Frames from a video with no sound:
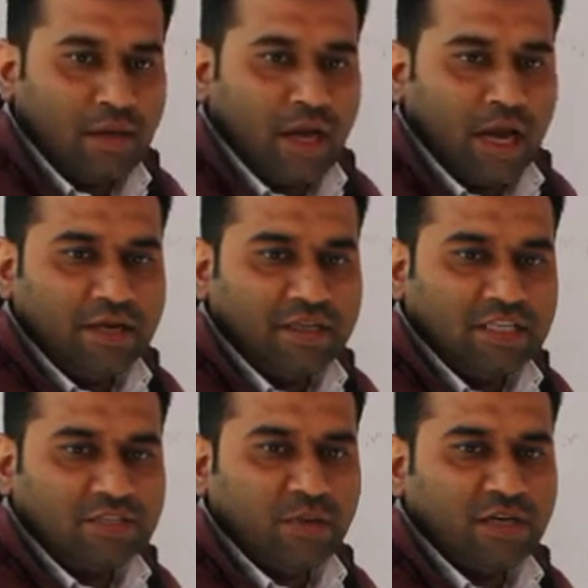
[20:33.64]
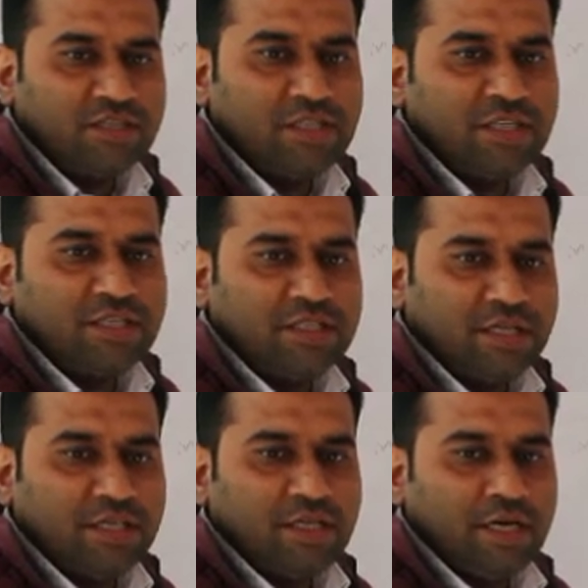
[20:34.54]
and this function is
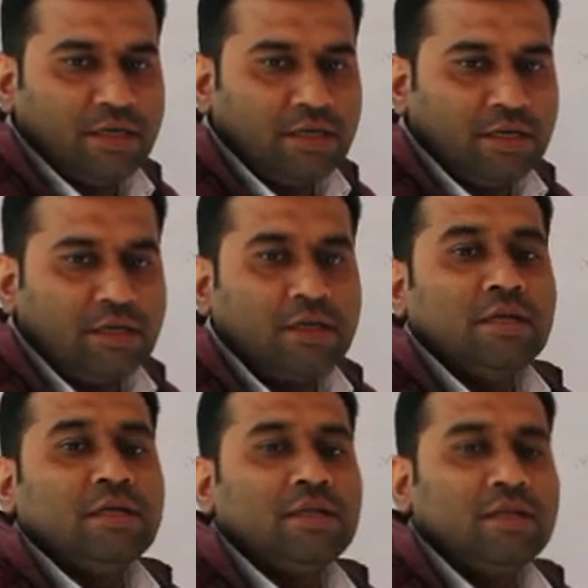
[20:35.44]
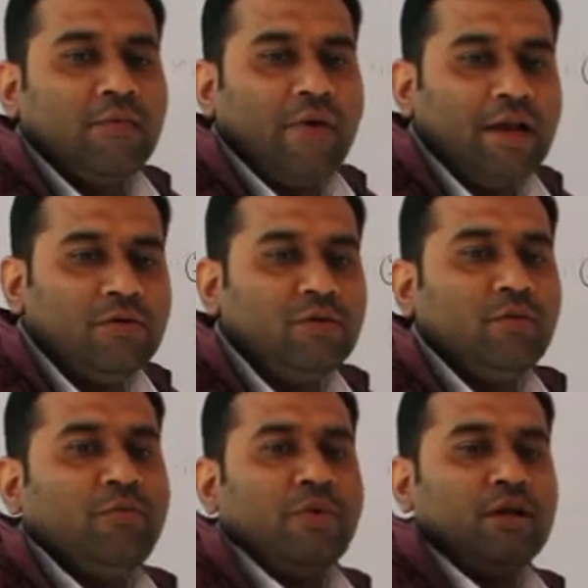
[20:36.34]
return the value
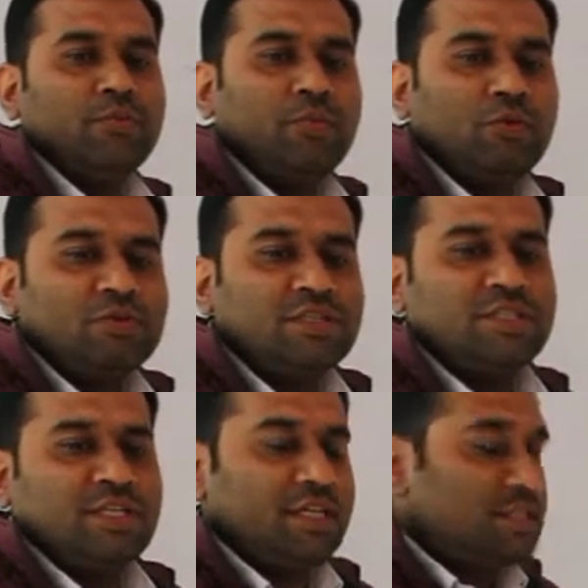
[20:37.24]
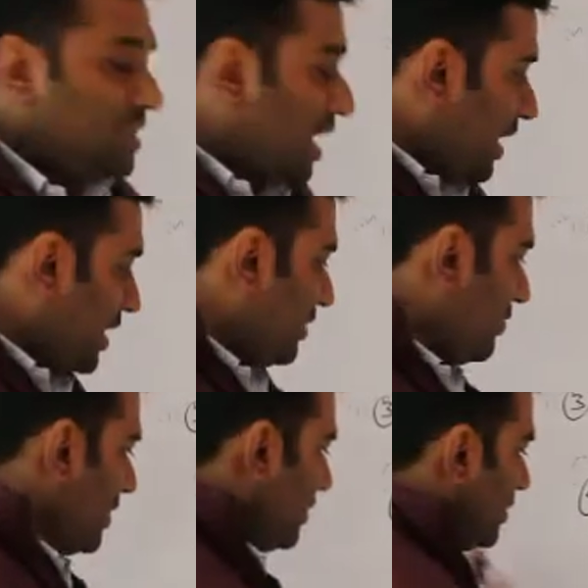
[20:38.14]
when both strings are equal.